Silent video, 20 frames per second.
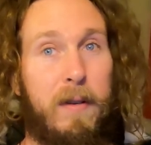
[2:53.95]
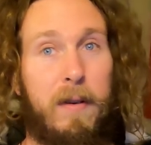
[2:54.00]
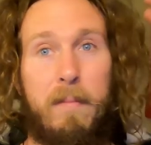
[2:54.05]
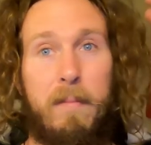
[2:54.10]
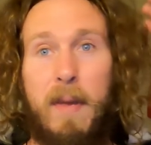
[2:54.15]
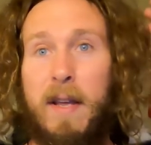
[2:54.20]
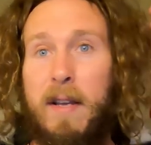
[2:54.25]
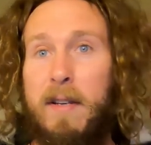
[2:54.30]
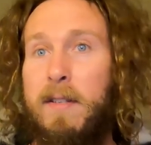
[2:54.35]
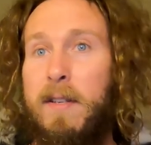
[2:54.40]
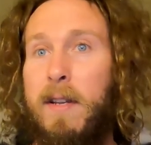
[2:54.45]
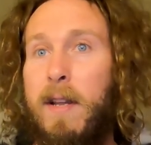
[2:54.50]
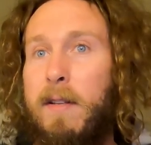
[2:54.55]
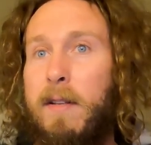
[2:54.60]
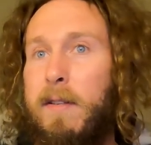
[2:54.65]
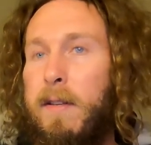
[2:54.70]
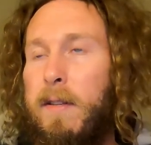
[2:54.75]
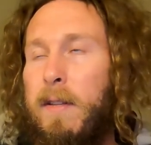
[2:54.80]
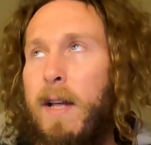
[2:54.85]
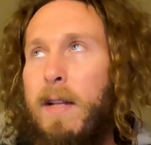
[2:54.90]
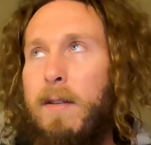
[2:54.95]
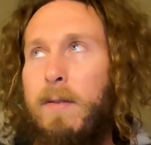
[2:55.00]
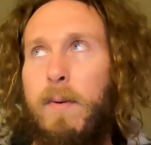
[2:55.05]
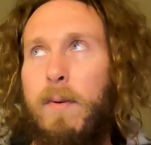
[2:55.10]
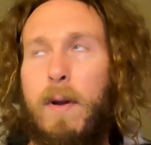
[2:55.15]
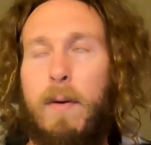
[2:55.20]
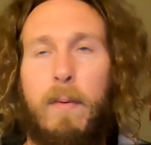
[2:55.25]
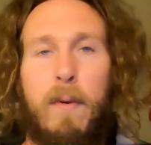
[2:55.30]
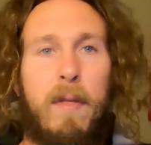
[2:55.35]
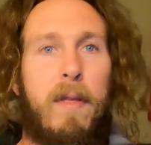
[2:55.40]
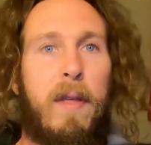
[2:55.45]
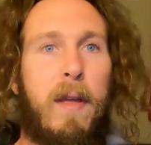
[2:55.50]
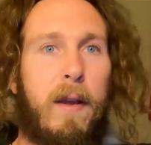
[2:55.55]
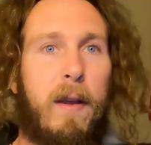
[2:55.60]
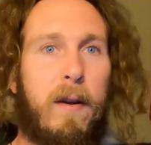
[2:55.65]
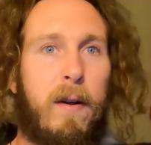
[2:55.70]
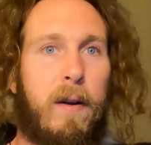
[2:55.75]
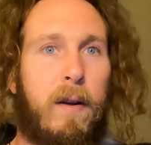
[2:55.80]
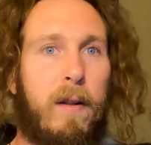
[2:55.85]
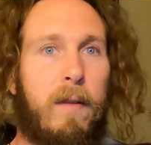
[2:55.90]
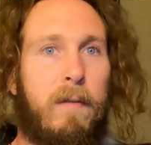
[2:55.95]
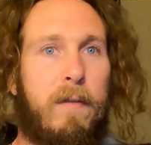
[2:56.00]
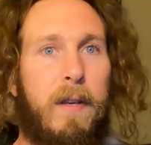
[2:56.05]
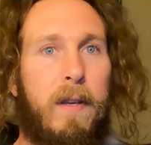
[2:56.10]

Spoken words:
It makes sense, and that's why we think all of